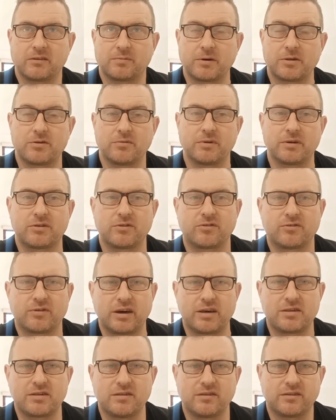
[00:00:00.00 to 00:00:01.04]
special
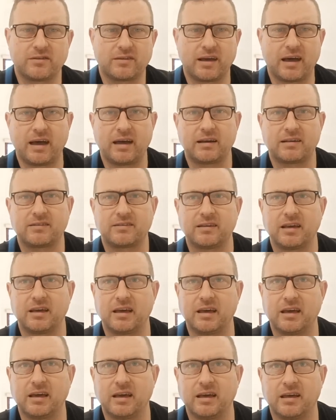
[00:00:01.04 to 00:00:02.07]
registrations tax
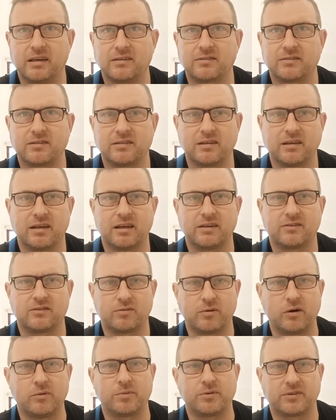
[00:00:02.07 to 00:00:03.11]
is
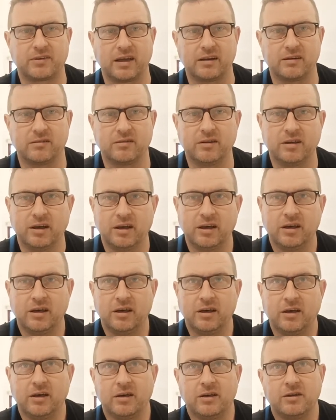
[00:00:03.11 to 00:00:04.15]
12%.
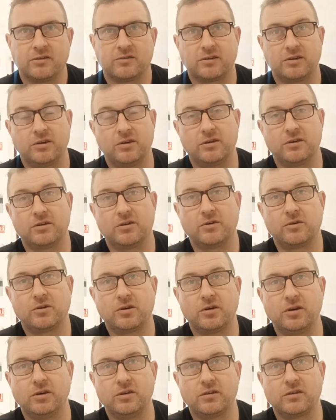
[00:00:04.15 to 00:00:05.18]
So you
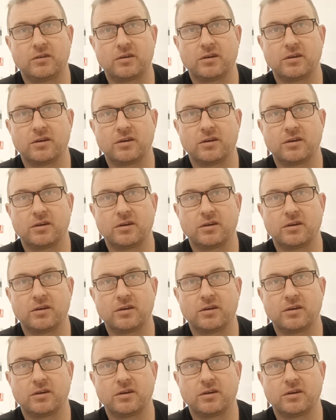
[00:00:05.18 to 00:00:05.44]
could